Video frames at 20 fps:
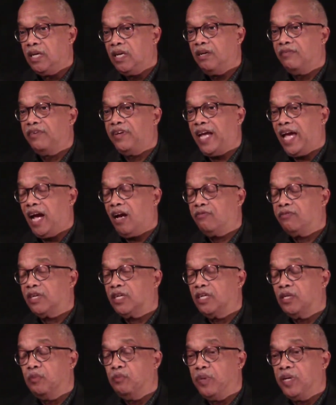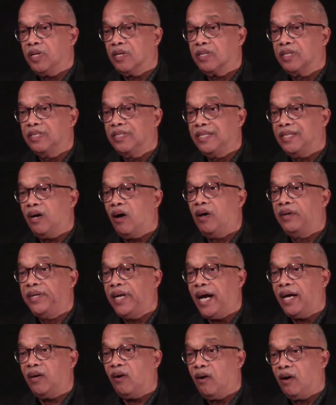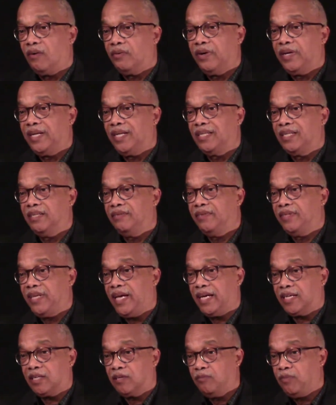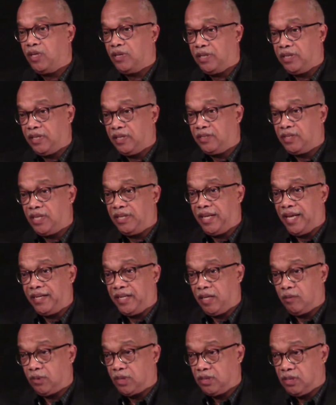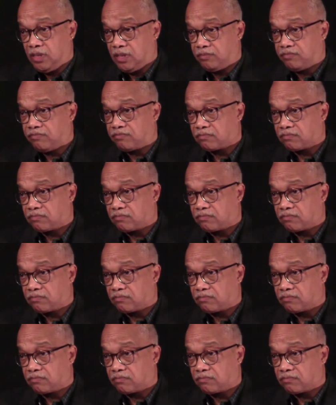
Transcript: if an African American did not already live in that community, in that neighborhood.